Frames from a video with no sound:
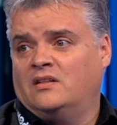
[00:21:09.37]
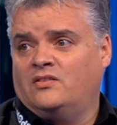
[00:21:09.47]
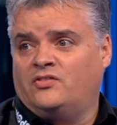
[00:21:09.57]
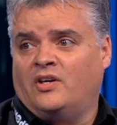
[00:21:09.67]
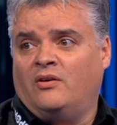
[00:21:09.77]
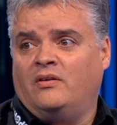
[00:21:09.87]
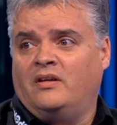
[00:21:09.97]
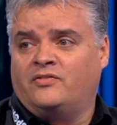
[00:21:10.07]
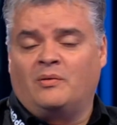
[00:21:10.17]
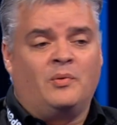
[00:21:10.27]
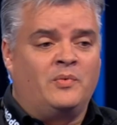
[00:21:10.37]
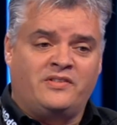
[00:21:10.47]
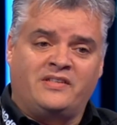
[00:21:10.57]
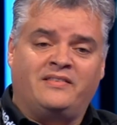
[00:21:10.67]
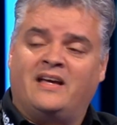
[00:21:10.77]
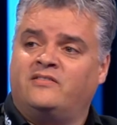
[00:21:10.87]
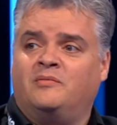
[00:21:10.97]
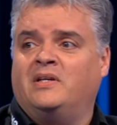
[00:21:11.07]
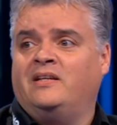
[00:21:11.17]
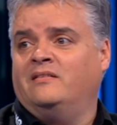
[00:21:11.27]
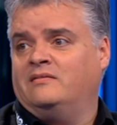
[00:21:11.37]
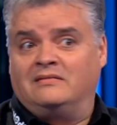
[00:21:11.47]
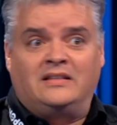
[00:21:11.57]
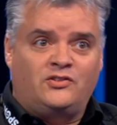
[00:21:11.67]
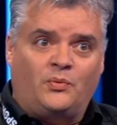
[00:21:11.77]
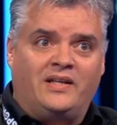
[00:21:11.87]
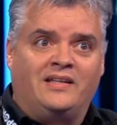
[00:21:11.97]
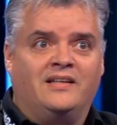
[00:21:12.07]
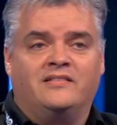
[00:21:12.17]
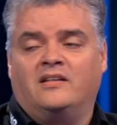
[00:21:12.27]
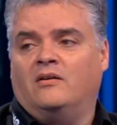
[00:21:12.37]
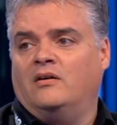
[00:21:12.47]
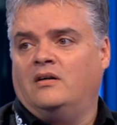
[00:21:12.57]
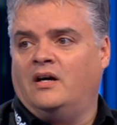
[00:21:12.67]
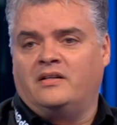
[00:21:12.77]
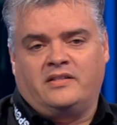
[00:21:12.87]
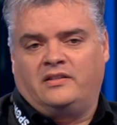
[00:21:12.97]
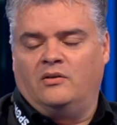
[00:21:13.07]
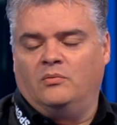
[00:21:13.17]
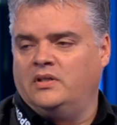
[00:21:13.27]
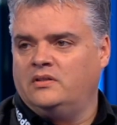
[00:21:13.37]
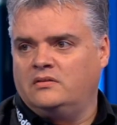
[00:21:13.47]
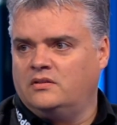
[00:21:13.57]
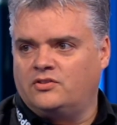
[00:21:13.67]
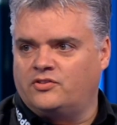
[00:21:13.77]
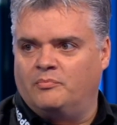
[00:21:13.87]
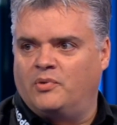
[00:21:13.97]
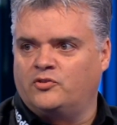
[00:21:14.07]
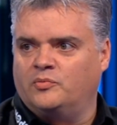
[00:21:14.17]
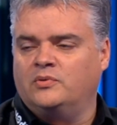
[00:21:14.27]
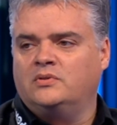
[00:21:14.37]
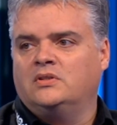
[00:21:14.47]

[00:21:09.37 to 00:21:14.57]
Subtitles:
So if someone would have said that to me 20 years ago, I'd have said no way. It's just impossible.